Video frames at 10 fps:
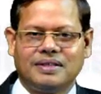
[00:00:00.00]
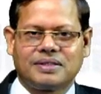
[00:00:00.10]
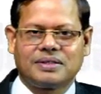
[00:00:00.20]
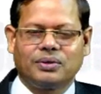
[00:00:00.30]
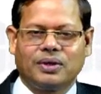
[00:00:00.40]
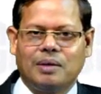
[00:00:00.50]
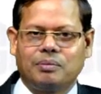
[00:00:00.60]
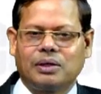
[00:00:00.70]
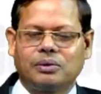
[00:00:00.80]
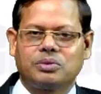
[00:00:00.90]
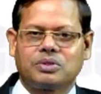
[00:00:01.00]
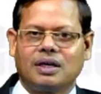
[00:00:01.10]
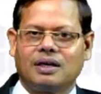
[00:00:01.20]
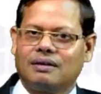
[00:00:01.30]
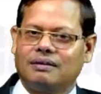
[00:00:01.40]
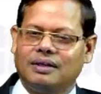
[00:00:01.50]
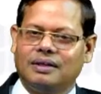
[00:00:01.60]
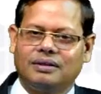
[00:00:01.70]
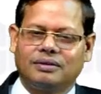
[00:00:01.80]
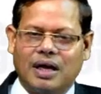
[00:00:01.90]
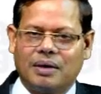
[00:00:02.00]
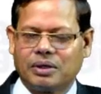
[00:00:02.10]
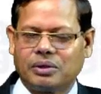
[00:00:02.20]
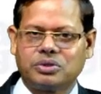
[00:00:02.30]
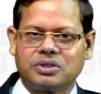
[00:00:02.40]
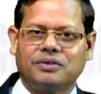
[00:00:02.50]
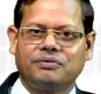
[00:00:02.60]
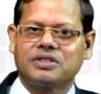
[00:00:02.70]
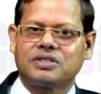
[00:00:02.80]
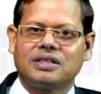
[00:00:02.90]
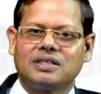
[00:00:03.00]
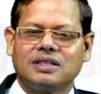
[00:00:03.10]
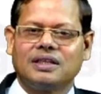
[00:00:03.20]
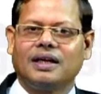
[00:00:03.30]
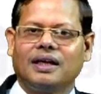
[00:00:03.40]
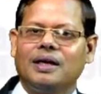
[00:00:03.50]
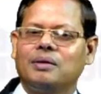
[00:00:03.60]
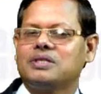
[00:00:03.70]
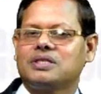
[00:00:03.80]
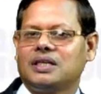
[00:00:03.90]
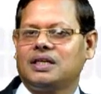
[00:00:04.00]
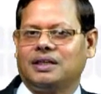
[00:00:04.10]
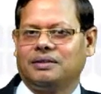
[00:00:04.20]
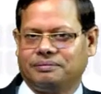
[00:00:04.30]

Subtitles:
So, capital goods definition is in A, B, C, D,